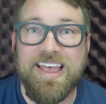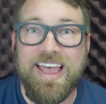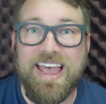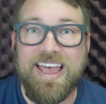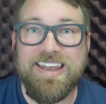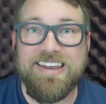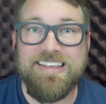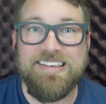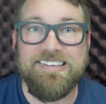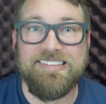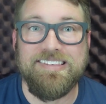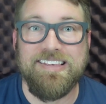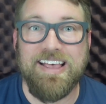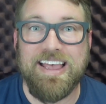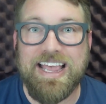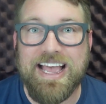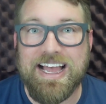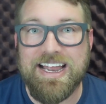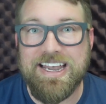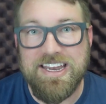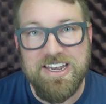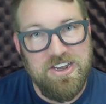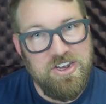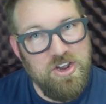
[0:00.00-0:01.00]
And he's like,
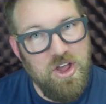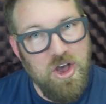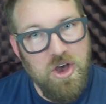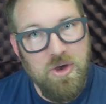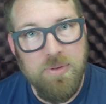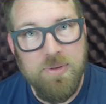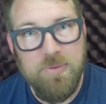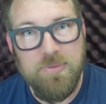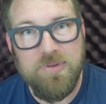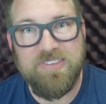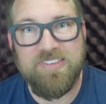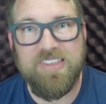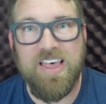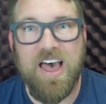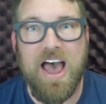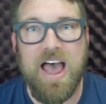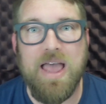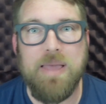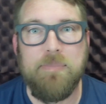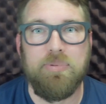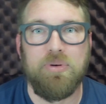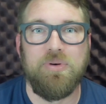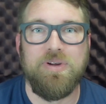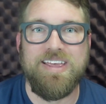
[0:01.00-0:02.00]
"I didn't know he was the
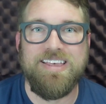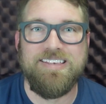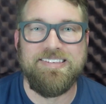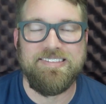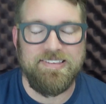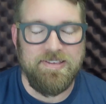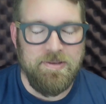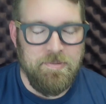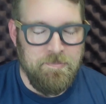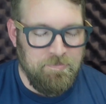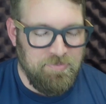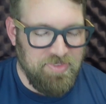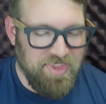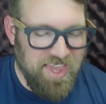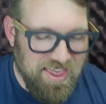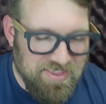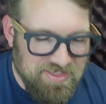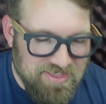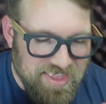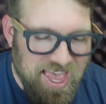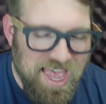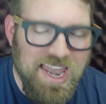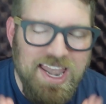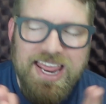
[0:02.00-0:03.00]
high priest."
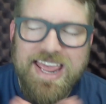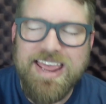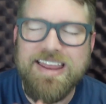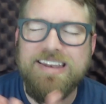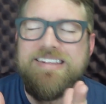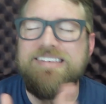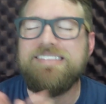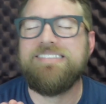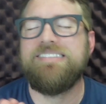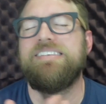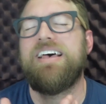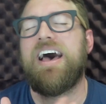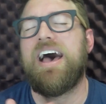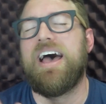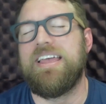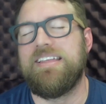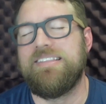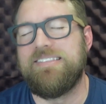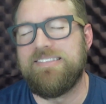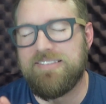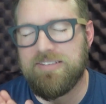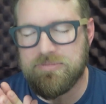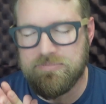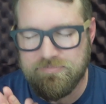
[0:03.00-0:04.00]
And then he
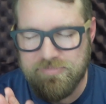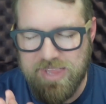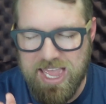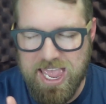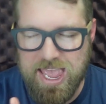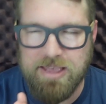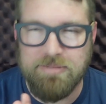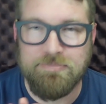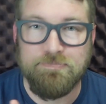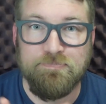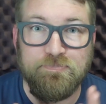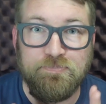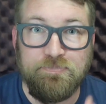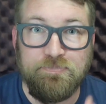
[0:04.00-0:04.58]
decides, "Hey,